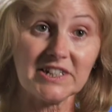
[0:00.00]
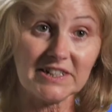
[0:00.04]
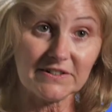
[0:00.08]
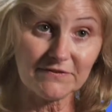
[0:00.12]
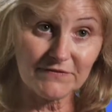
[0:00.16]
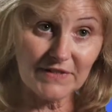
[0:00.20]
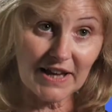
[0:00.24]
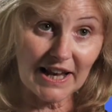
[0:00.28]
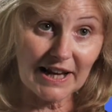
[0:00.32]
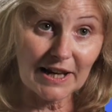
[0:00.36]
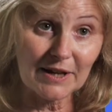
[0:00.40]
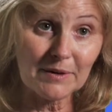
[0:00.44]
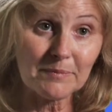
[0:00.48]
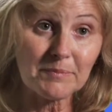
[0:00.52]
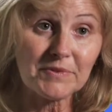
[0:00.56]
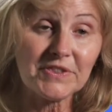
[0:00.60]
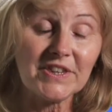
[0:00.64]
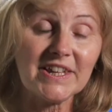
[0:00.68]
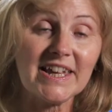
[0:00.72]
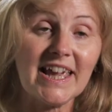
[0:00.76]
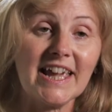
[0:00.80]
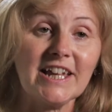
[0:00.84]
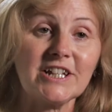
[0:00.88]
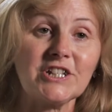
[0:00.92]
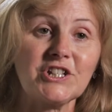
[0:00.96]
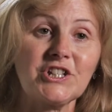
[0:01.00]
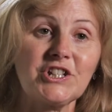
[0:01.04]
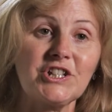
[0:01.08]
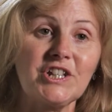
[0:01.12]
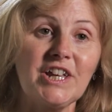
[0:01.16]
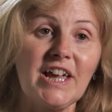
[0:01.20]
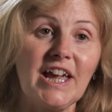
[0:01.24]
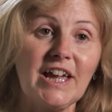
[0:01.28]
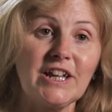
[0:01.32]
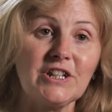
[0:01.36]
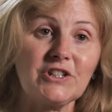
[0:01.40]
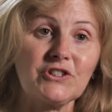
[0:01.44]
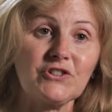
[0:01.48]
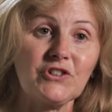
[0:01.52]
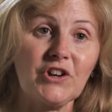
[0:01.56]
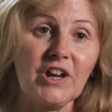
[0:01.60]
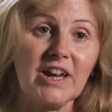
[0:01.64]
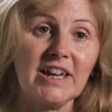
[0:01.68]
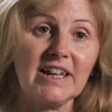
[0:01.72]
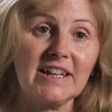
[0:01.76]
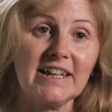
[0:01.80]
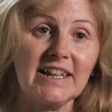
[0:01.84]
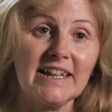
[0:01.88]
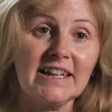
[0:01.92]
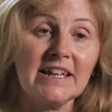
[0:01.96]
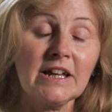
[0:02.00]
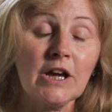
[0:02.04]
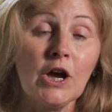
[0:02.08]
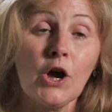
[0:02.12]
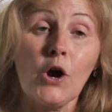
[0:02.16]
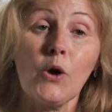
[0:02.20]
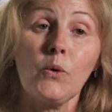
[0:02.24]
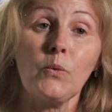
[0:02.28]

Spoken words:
develop the HTA training